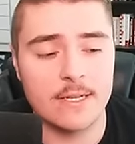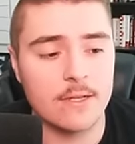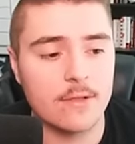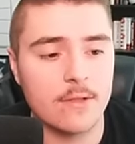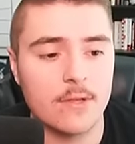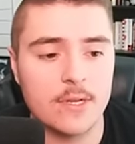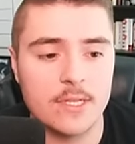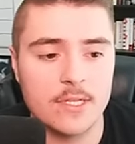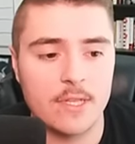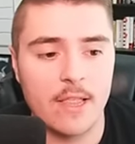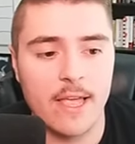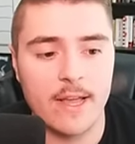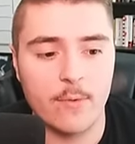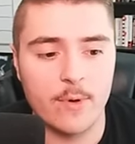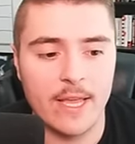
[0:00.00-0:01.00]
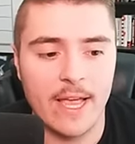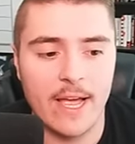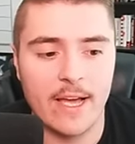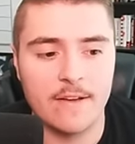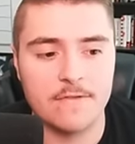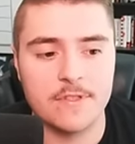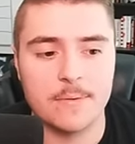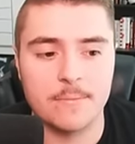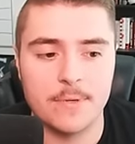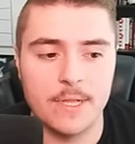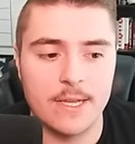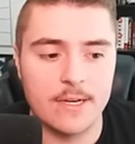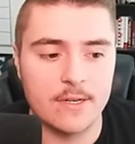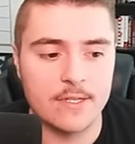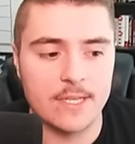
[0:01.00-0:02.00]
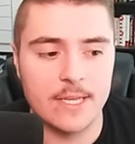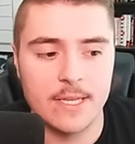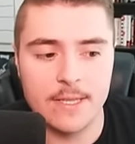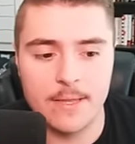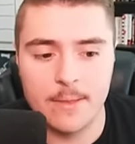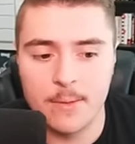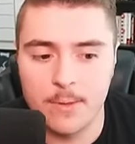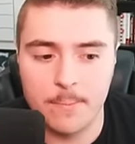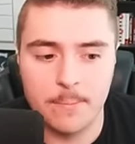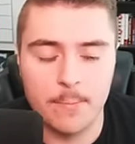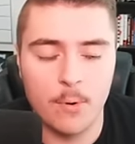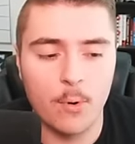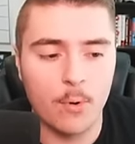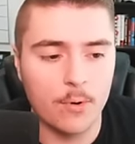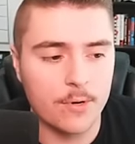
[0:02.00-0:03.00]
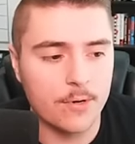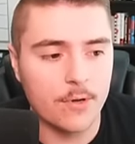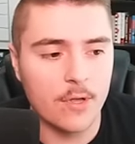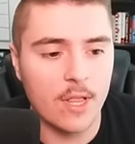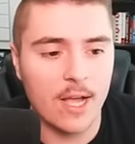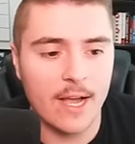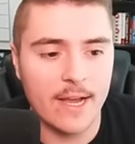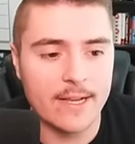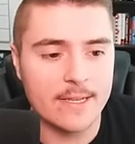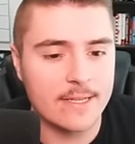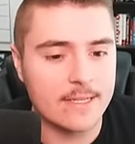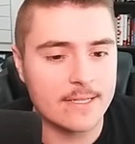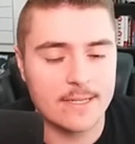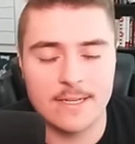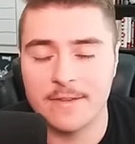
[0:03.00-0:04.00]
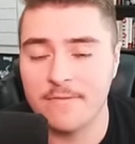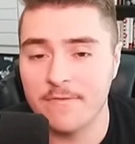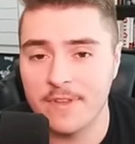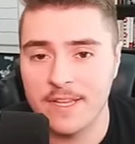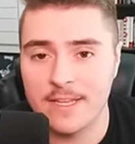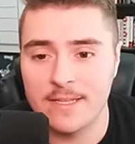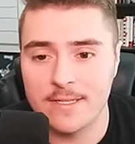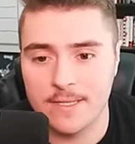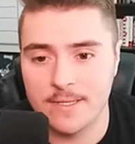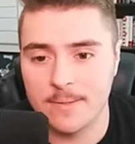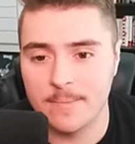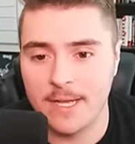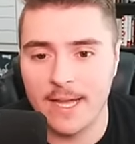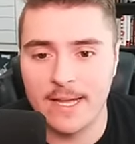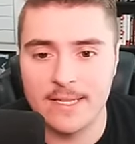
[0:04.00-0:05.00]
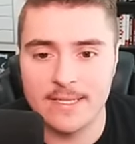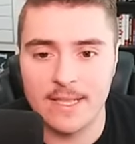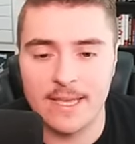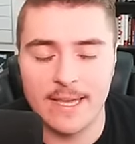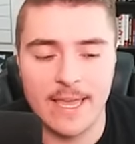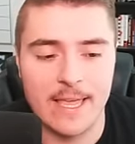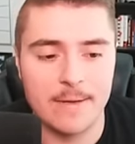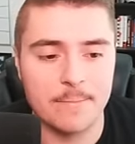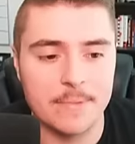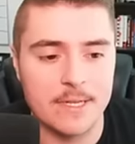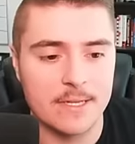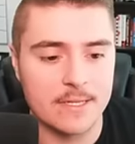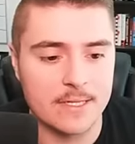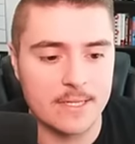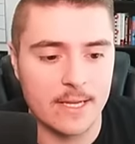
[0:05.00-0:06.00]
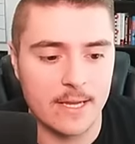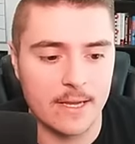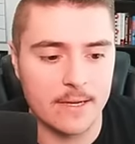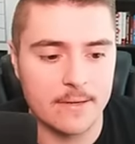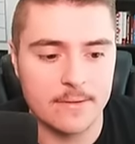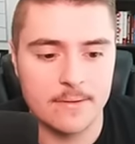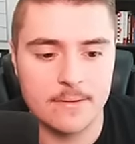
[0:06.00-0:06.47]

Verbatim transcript: It looks like we have some players hitting the portal. I need to convince some guys like Hemby to stay.